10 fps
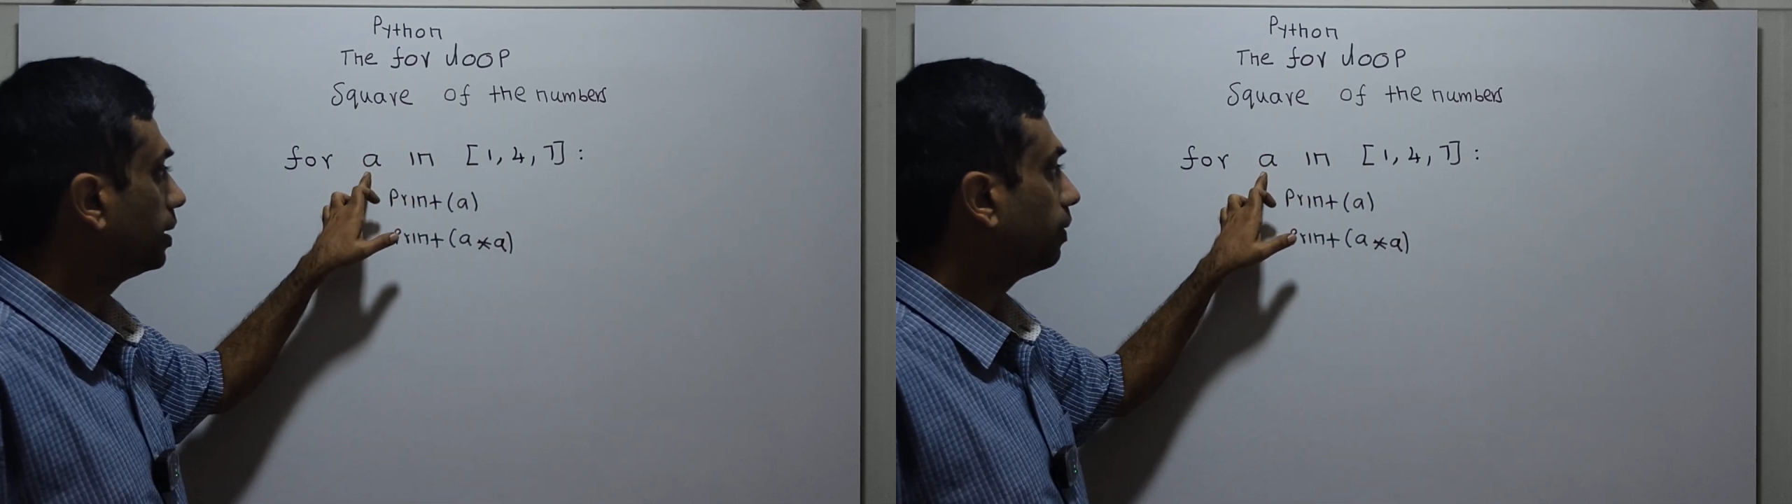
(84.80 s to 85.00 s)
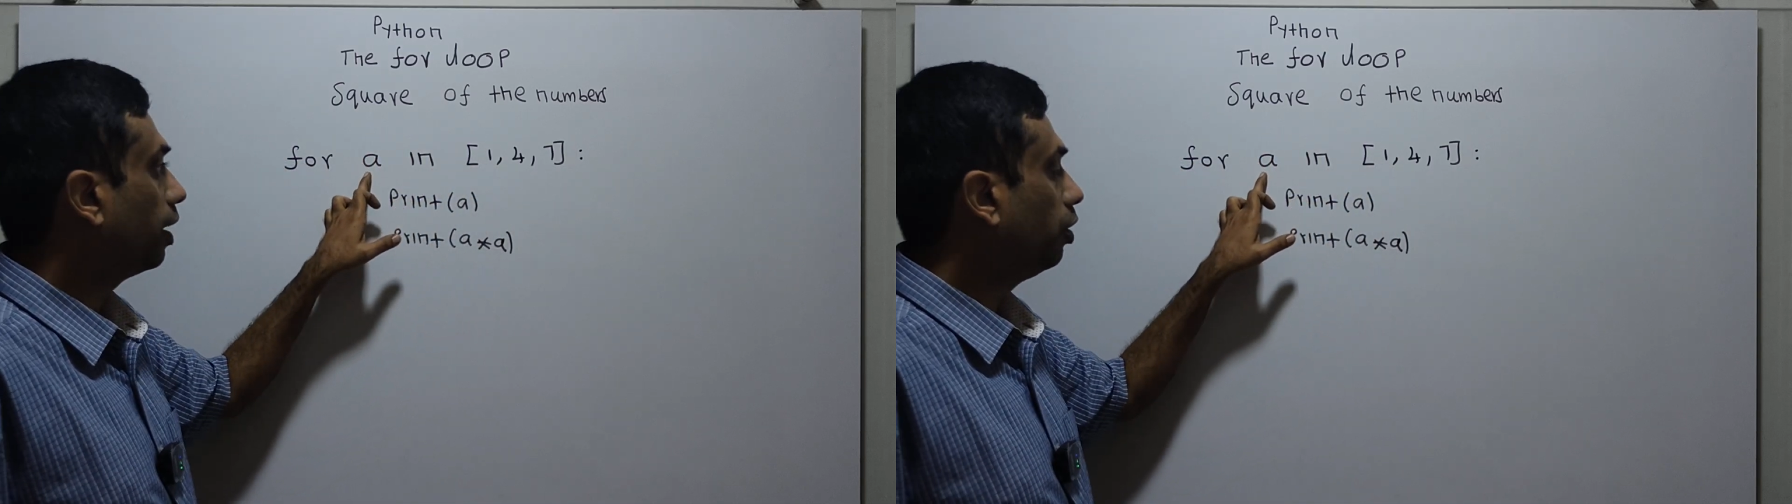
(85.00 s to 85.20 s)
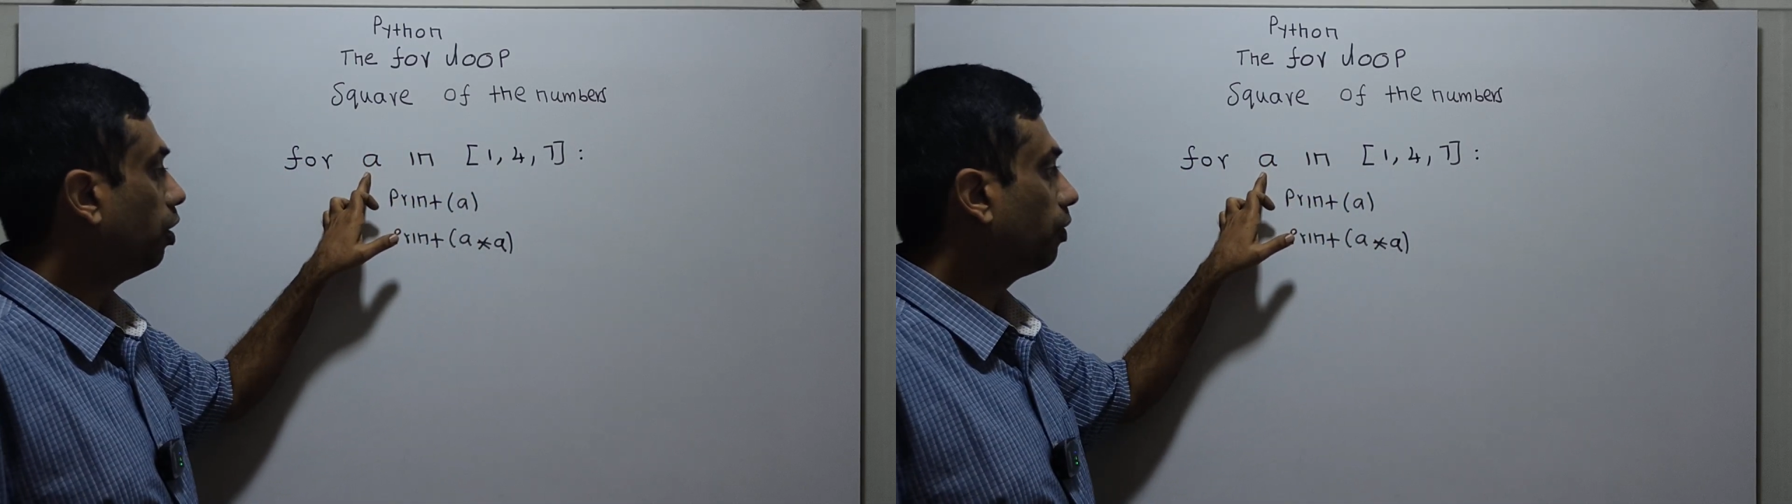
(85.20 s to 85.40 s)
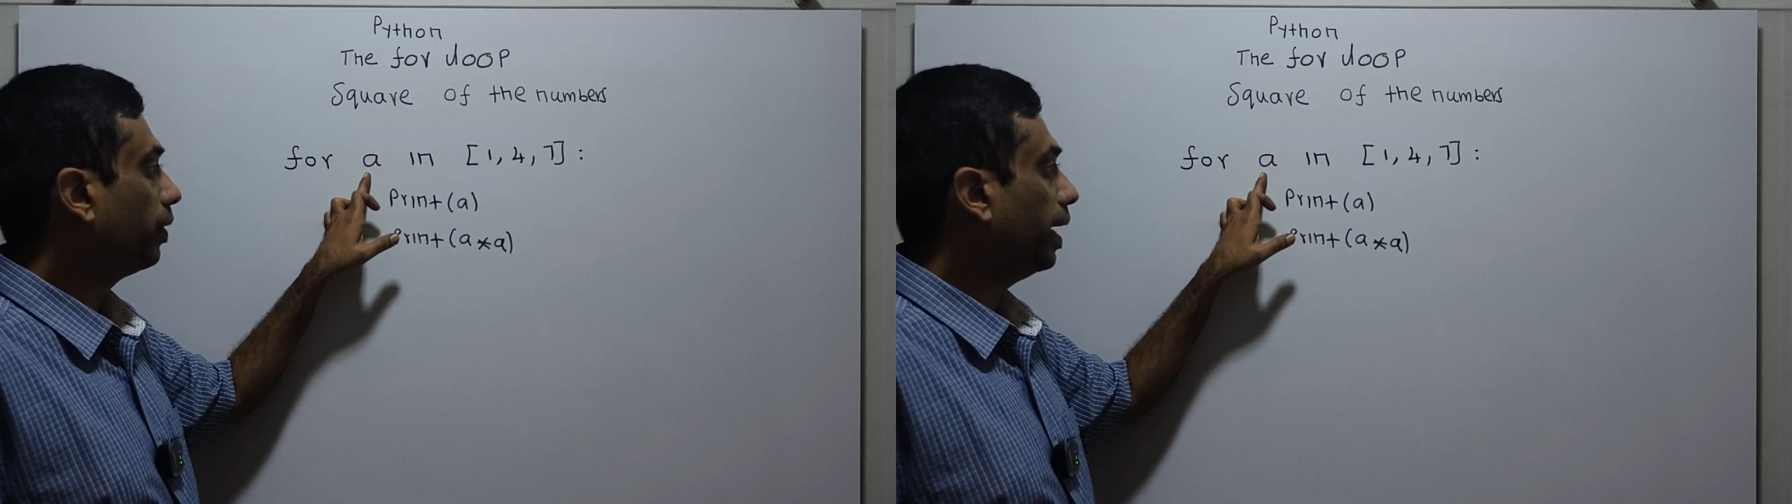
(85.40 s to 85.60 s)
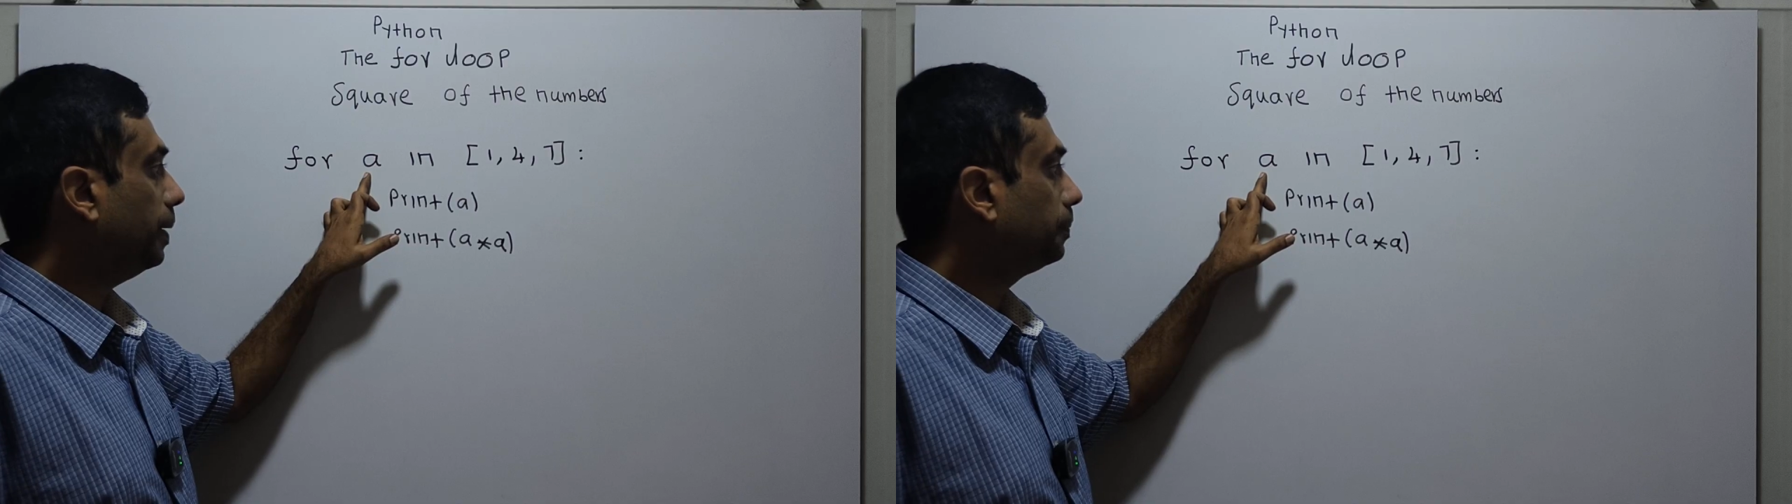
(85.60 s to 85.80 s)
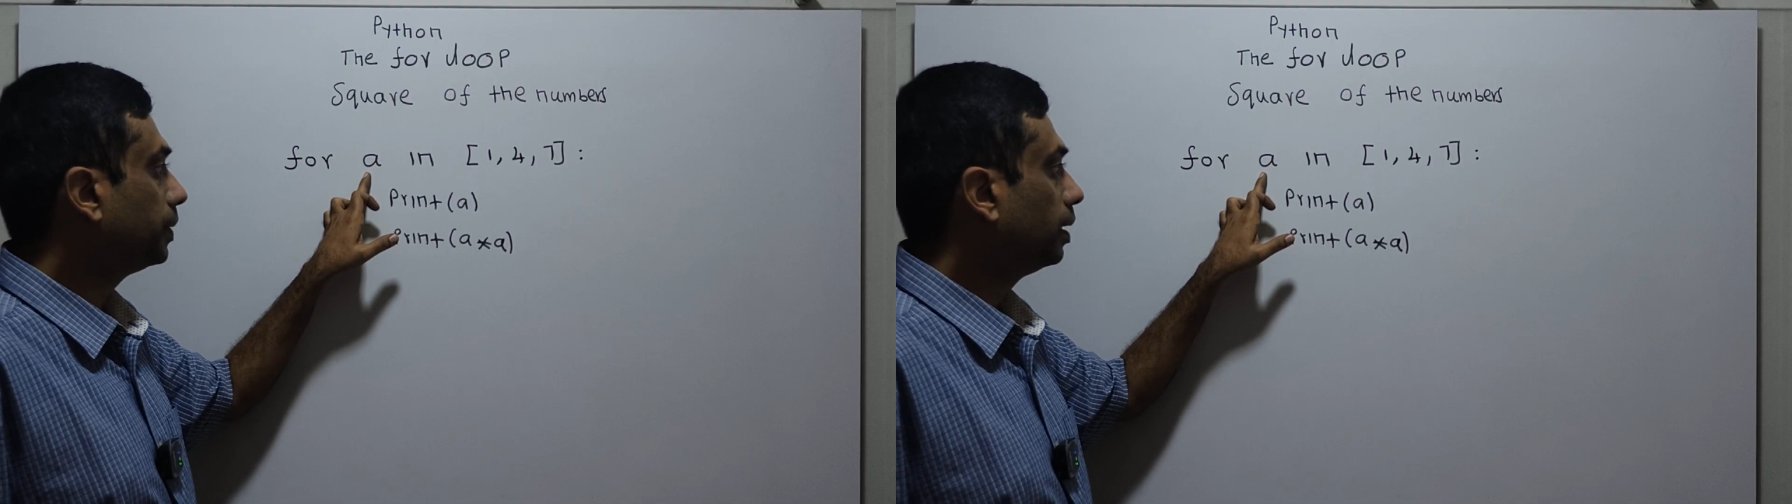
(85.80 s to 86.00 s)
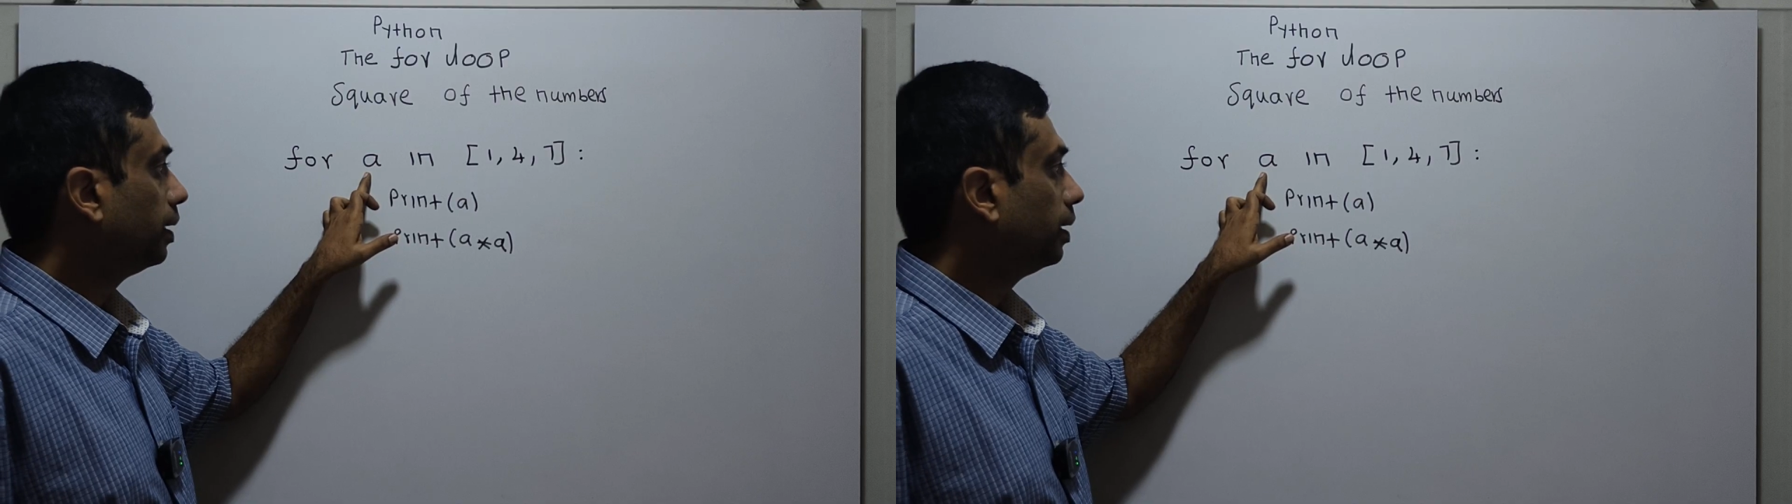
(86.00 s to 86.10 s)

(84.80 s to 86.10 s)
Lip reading: is the value of a.